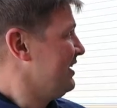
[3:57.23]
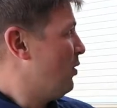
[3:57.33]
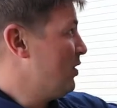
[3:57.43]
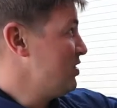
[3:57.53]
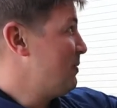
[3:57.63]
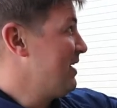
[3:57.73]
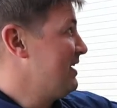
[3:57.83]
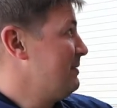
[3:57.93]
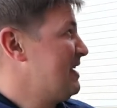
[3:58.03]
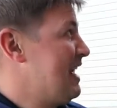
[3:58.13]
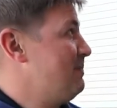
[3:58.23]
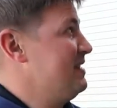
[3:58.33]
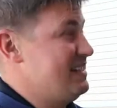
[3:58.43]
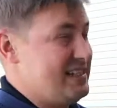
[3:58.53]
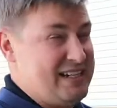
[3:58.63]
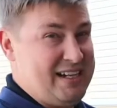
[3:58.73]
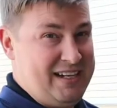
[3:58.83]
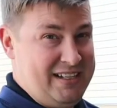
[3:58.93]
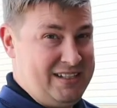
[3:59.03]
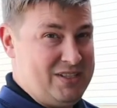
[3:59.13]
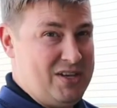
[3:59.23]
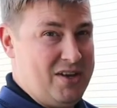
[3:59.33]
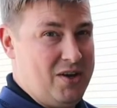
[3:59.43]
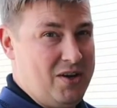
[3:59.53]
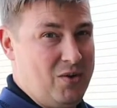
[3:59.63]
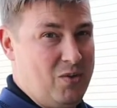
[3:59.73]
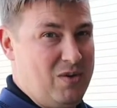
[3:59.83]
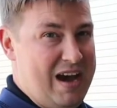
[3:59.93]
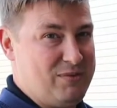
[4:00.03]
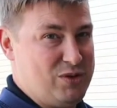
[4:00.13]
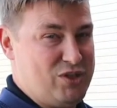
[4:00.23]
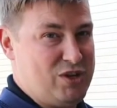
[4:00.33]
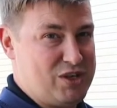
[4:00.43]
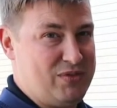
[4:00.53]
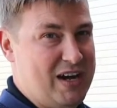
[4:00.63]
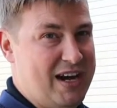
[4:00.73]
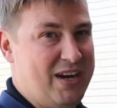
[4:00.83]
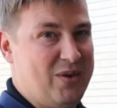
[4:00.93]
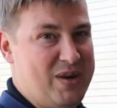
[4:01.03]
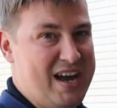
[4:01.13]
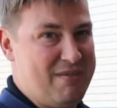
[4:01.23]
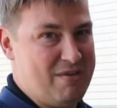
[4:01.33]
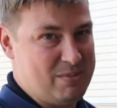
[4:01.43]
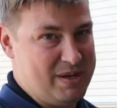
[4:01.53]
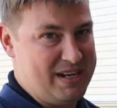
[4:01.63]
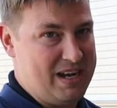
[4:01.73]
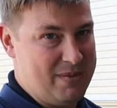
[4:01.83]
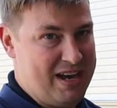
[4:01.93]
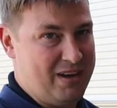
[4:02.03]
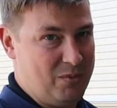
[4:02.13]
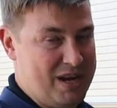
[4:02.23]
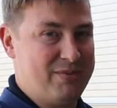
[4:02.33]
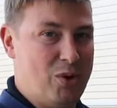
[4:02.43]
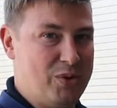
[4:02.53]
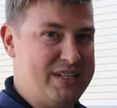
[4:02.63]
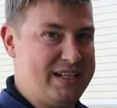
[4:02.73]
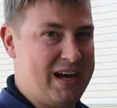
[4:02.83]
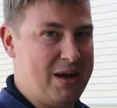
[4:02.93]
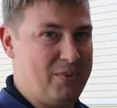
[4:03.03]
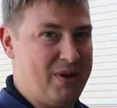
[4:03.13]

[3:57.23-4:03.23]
Orange bucket up top is decon. So after a structure fire, we have everybody come out and we have a whole decon